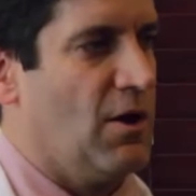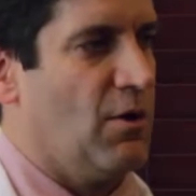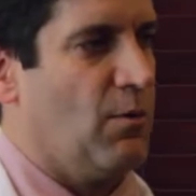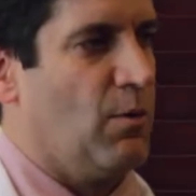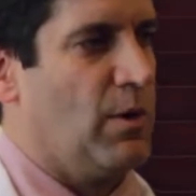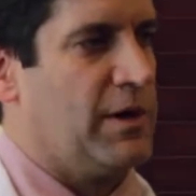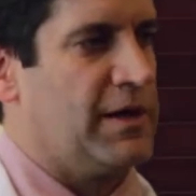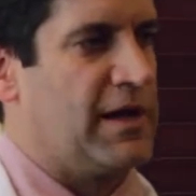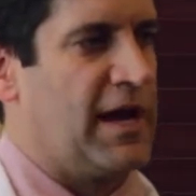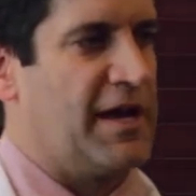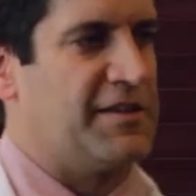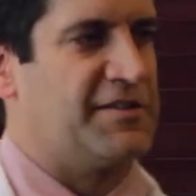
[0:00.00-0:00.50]

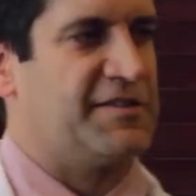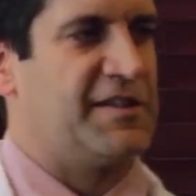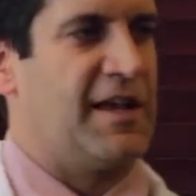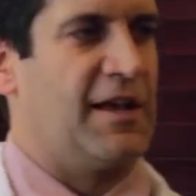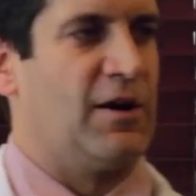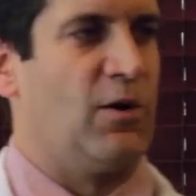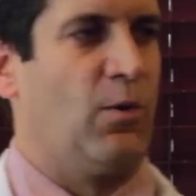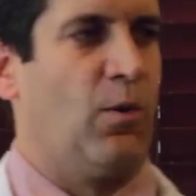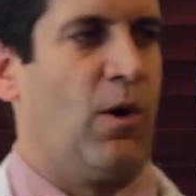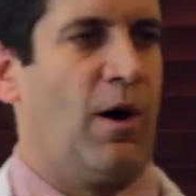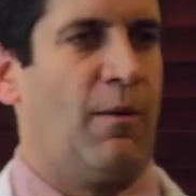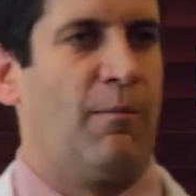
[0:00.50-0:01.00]
What do you guys say
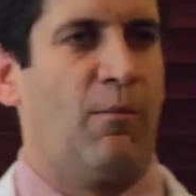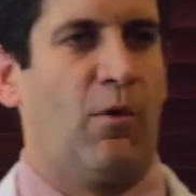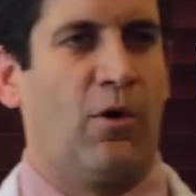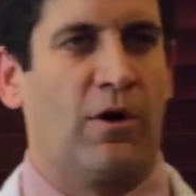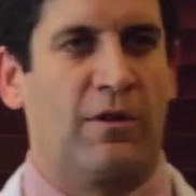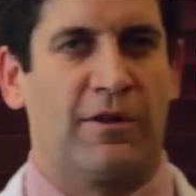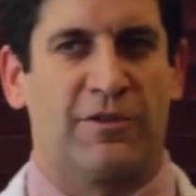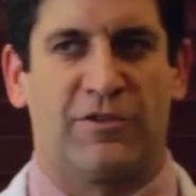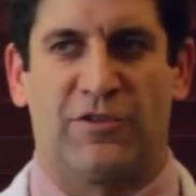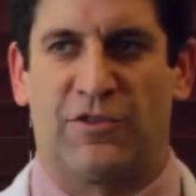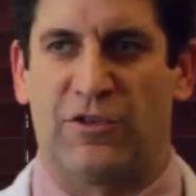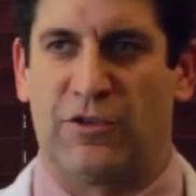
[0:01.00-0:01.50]
to one more?
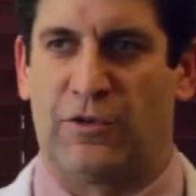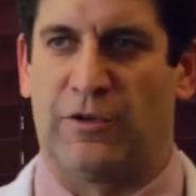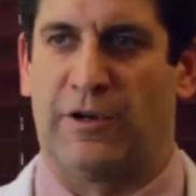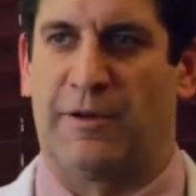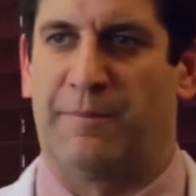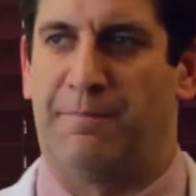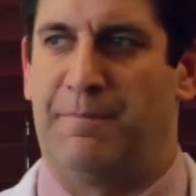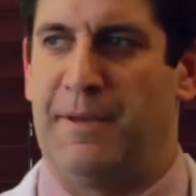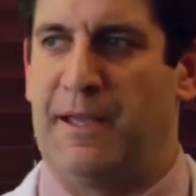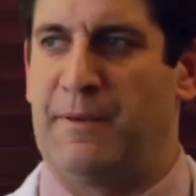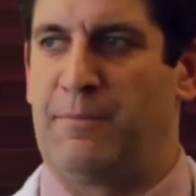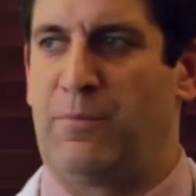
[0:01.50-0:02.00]
Let's do
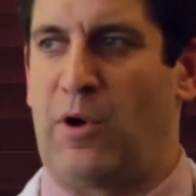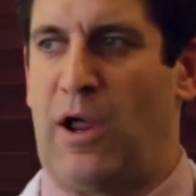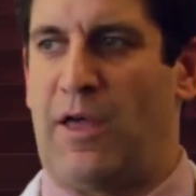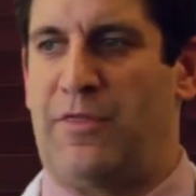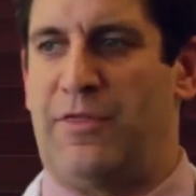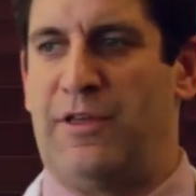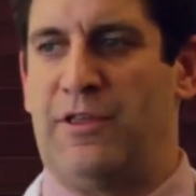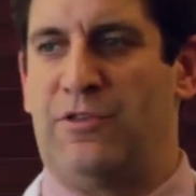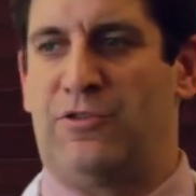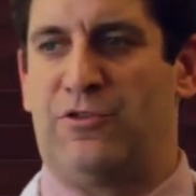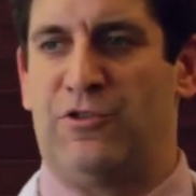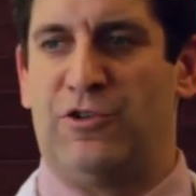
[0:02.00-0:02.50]
it. Big
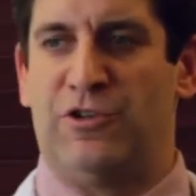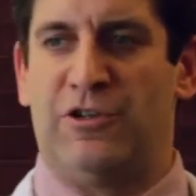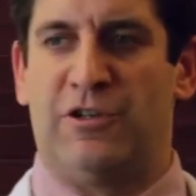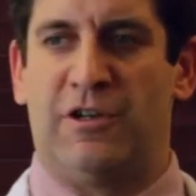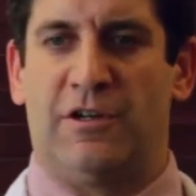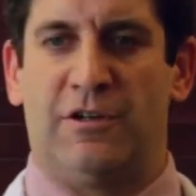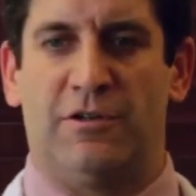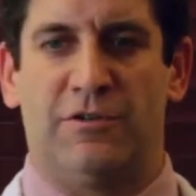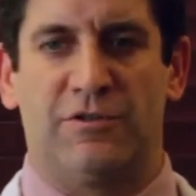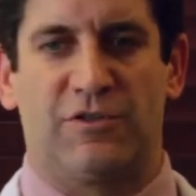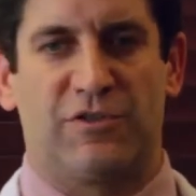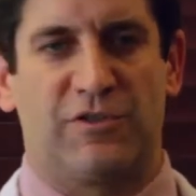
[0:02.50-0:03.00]
breath in through your
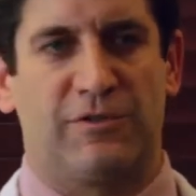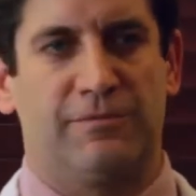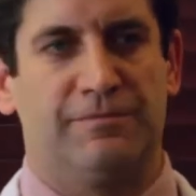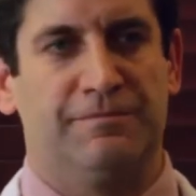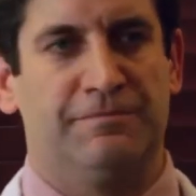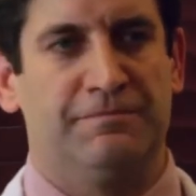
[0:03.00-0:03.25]
nose.